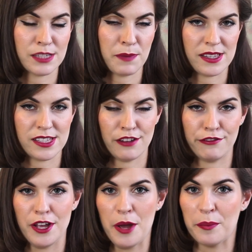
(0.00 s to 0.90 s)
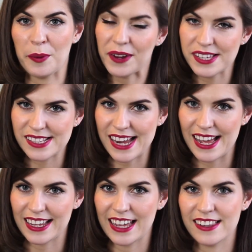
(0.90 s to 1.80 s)
expensive price
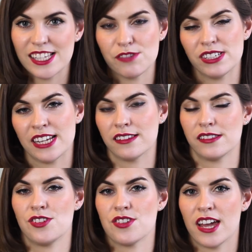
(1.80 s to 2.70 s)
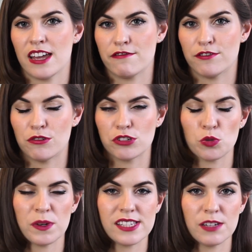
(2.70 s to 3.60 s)
tag, and this retails in the UK for
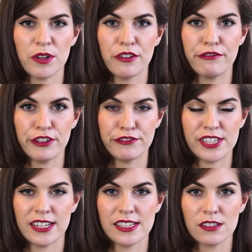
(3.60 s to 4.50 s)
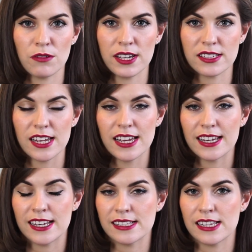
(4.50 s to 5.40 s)
£21.50, and it's quite
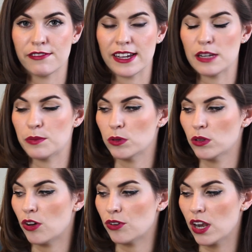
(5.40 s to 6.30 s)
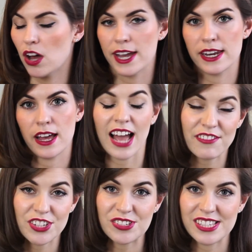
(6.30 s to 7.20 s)
easily available online. I
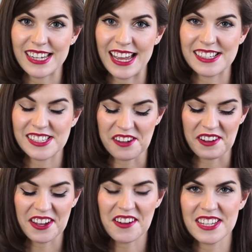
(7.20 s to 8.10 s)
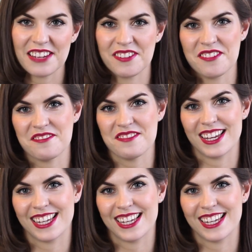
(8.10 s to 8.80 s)
haven't used it yet, so I can't give you